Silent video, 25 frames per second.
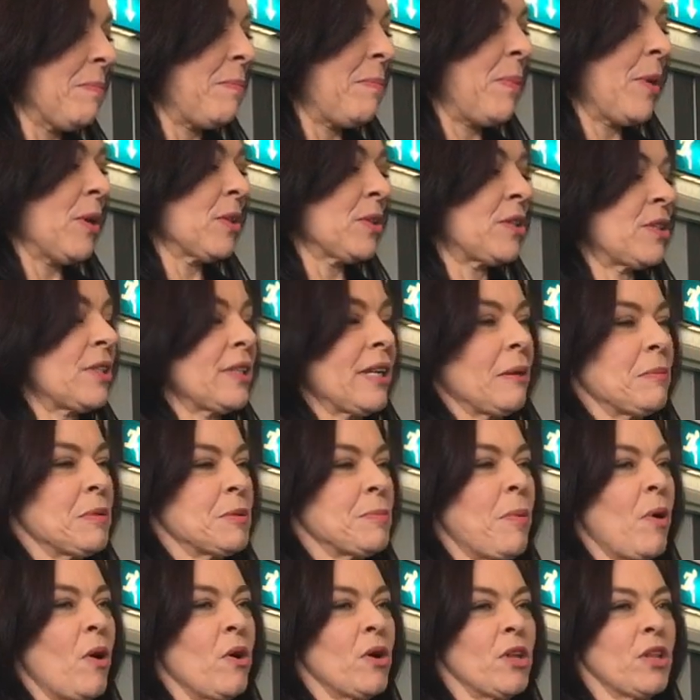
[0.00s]
But I was
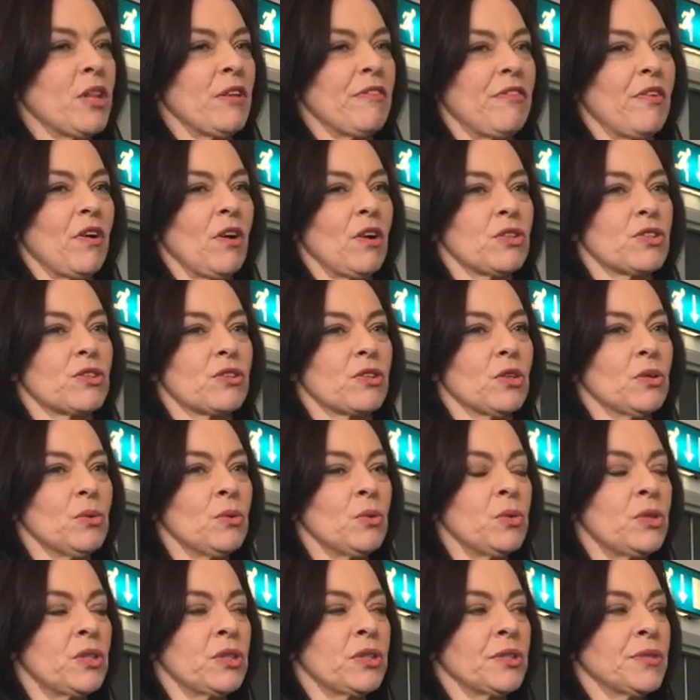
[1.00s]
born in the Falls
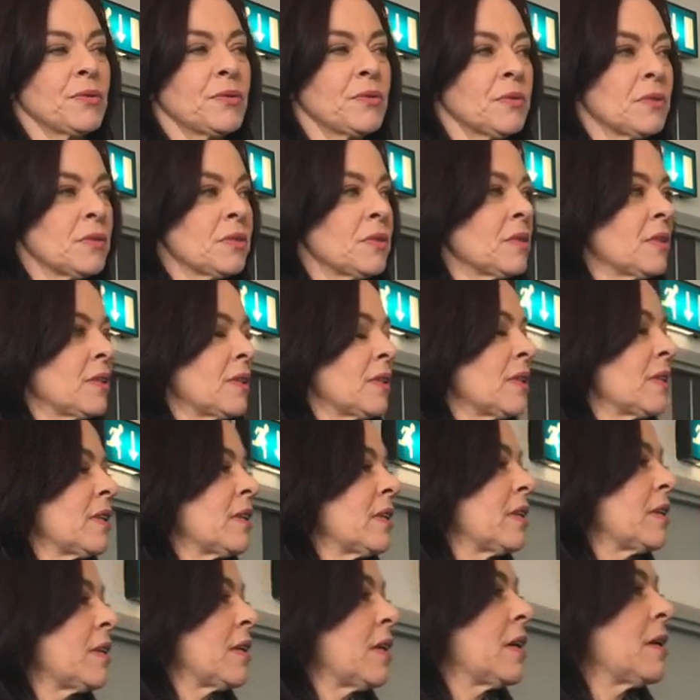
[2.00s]
Road.
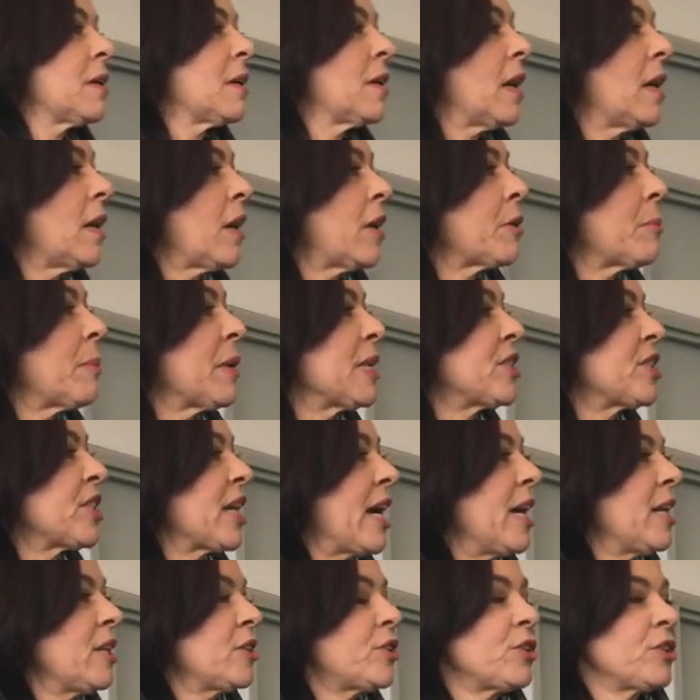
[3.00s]
A lot of my
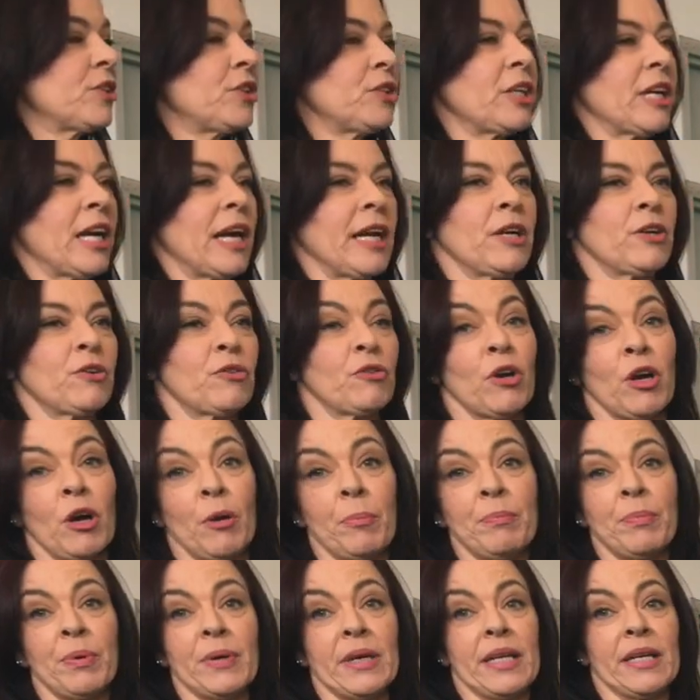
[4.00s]
childhood, I grew
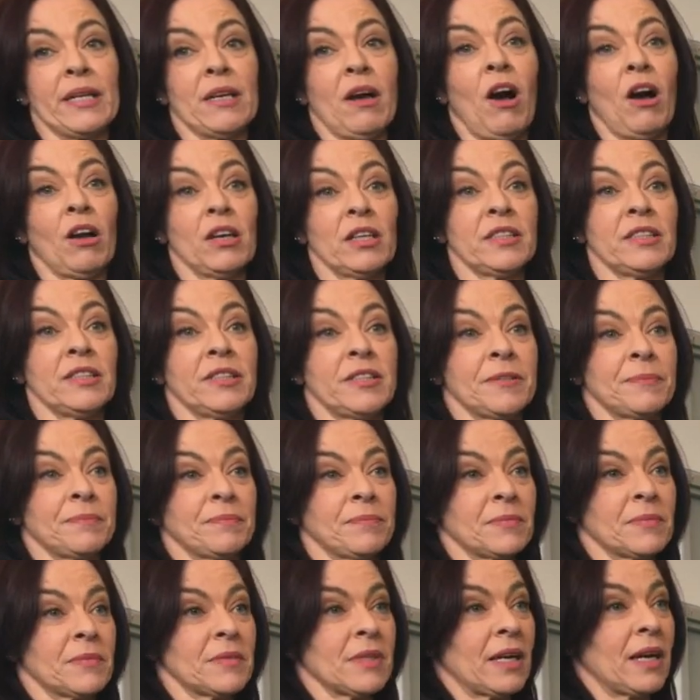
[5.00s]
up in Holland,
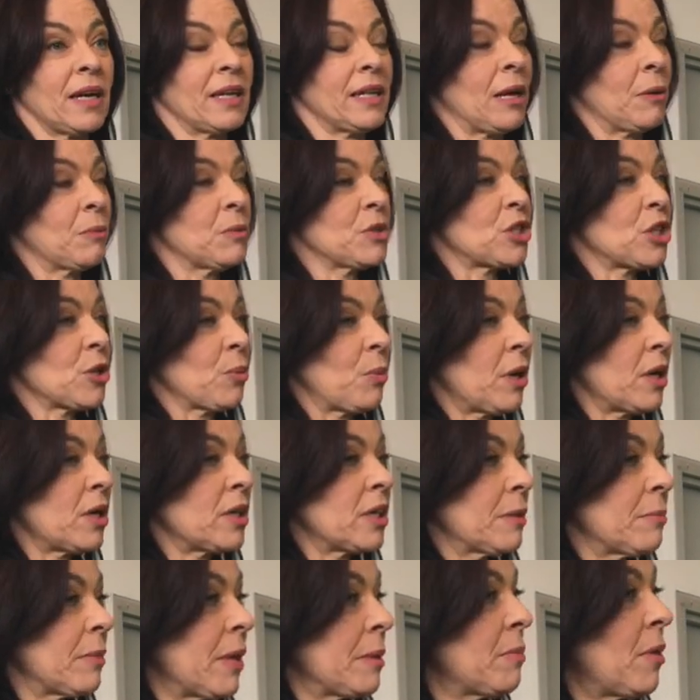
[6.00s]
and that was the work
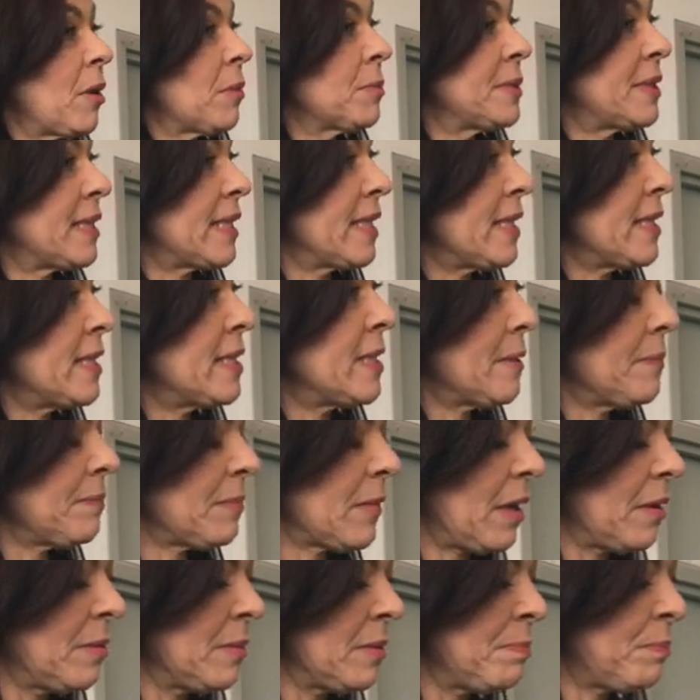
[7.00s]
that my mum did
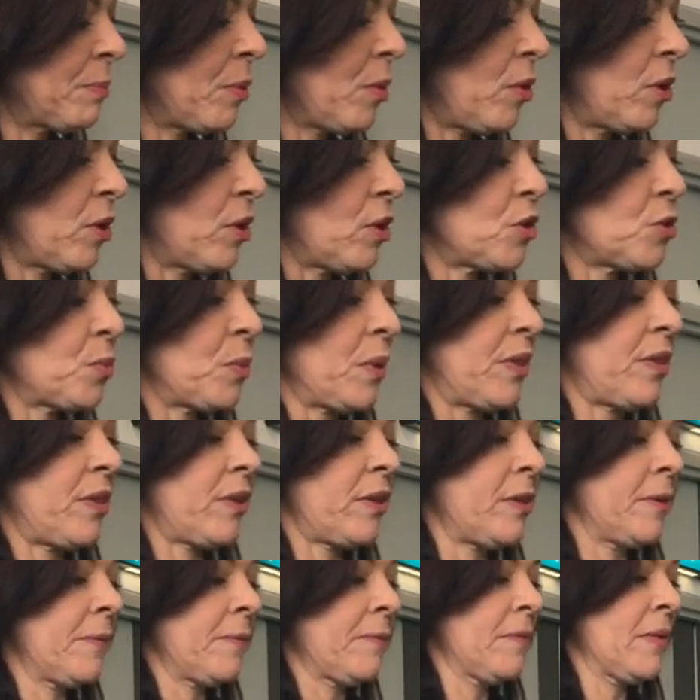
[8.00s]
and brought us with
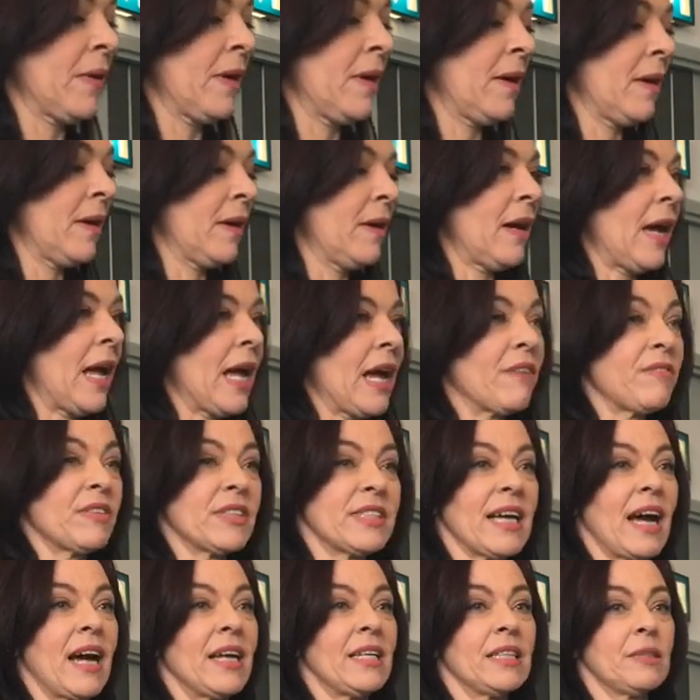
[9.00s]
her. I have
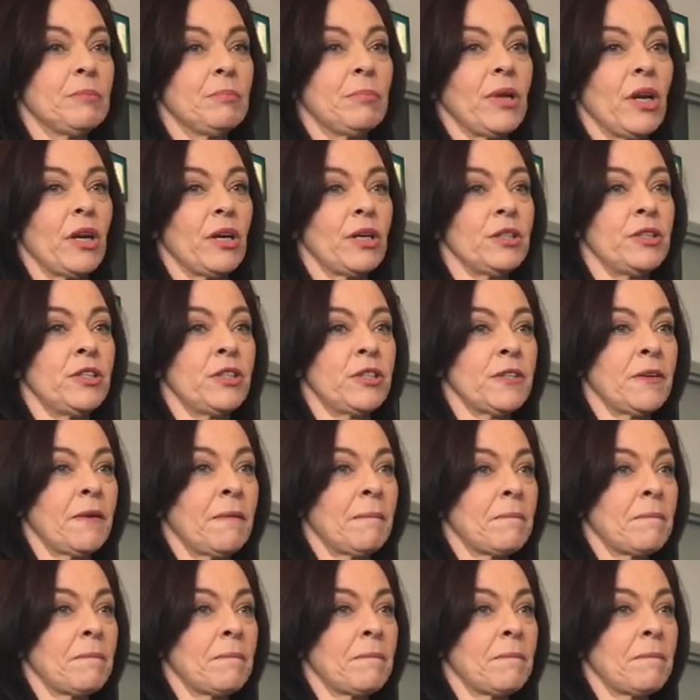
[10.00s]
Italian blood.